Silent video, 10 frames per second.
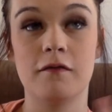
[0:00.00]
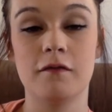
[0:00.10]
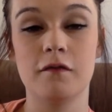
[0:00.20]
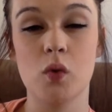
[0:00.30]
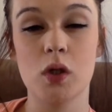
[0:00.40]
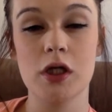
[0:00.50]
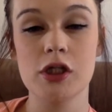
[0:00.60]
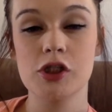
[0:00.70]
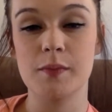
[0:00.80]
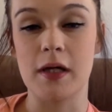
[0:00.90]

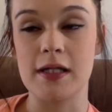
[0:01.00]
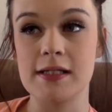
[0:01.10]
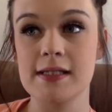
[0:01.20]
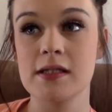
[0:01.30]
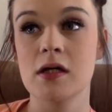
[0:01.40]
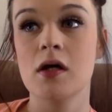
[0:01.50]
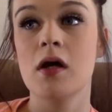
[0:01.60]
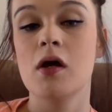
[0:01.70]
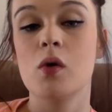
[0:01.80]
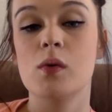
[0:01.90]
4-ish months.
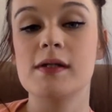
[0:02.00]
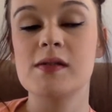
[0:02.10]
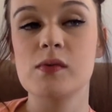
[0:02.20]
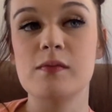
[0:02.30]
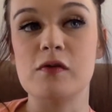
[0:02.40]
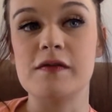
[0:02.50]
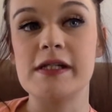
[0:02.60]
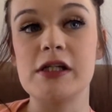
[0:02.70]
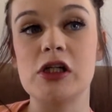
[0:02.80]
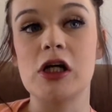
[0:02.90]
Once we moved
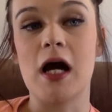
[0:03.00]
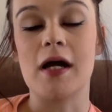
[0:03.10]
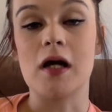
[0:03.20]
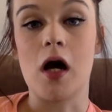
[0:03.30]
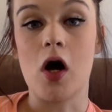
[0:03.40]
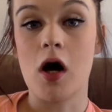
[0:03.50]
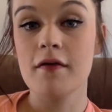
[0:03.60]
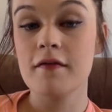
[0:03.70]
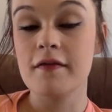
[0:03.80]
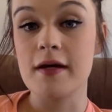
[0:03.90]
here, I got
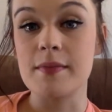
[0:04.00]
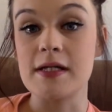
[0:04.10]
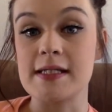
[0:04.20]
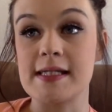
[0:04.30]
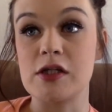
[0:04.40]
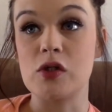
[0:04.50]
off of it because I knew